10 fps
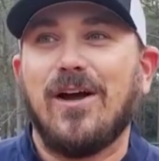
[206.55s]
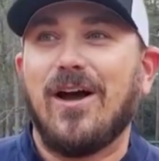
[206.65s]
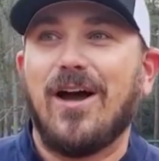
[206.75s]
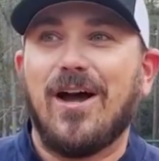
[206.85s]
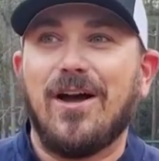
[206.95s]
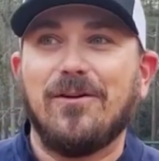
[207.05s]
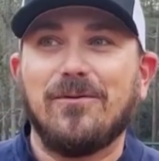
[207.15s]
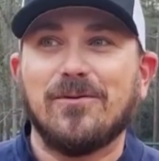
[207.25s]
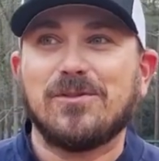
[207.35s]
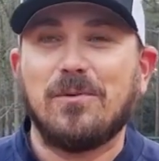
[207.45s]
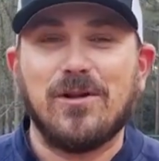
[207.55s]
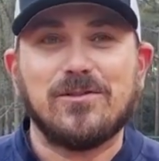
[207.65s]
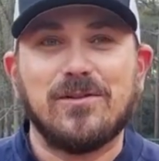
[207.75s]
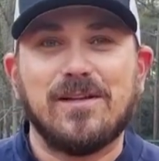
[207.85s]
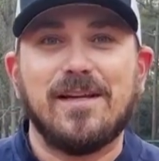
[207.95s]
Uh, we're
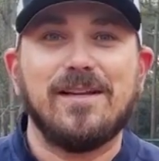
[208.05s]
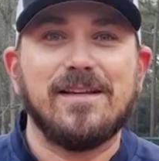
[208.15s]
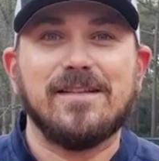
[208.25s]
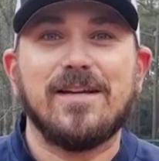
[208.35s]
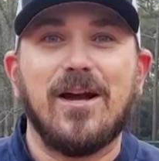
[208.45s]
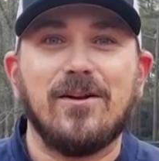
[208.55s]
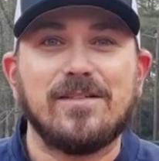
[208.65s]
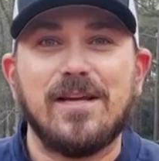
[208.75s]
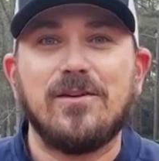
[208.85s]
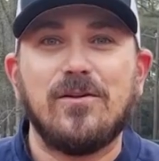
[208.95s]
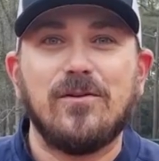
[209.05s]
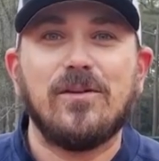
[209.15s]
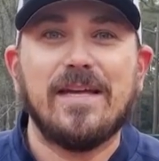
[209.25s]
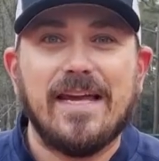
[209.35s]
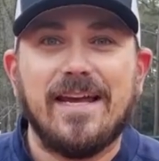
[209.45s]
sponsoring the, the, entire 10U
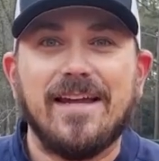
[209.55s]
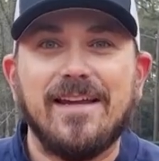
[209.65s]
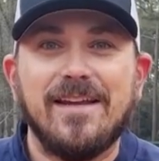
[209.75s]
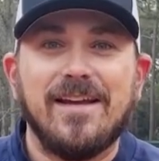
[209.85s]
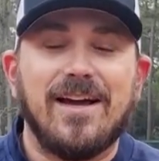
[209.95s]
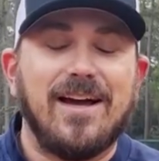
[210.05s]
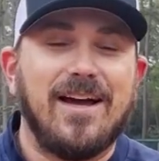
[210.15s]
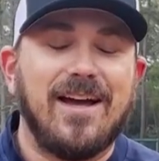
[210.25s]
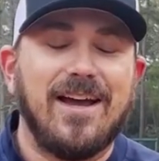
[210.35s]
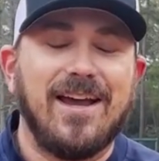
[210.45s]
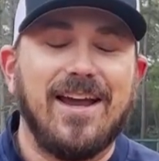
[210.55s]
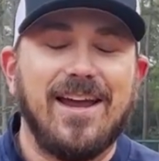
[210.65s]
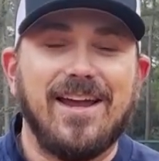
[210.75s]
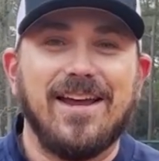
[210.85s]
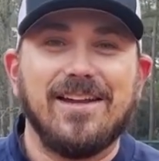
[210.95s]
league, uh,
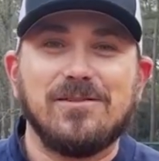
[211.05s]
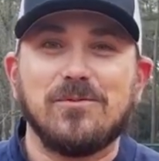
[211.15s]
and